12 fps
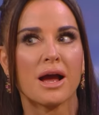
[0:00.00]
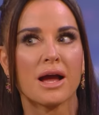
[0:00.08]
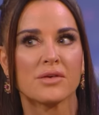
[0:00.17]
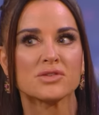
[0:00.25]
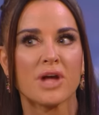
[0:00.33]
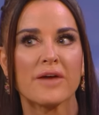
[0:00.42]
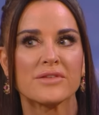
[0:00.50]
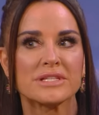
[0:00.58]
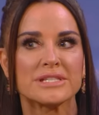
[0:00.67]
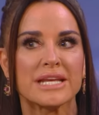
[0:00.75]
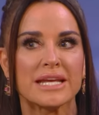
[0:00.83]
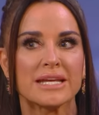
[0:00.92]
I was
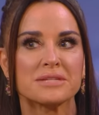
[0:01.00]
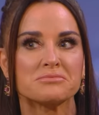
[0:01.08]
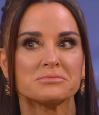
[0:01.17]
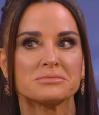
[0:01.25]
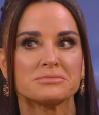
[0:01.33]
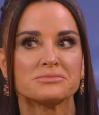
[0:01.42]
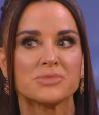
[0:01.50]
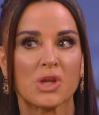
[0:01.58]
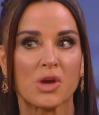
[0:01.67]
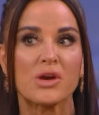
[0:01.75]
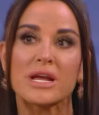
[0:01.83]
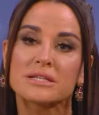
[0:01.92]
obviously
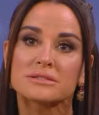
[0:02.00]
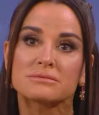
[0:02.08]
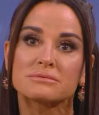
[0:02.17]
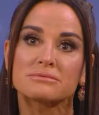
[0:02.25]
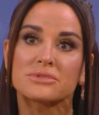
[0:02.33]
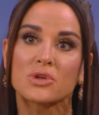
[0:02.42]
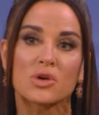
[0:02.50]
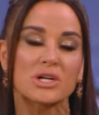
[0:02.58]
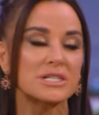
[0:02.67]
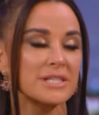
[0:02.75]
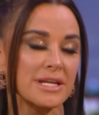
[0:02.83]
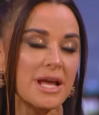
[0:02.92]
curious in
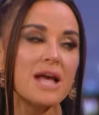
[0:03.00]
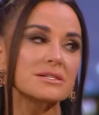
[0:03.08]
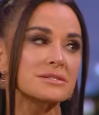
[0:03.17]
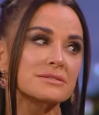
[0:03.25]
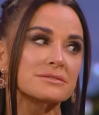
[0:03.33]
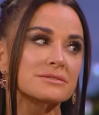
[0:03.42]
order to say yes.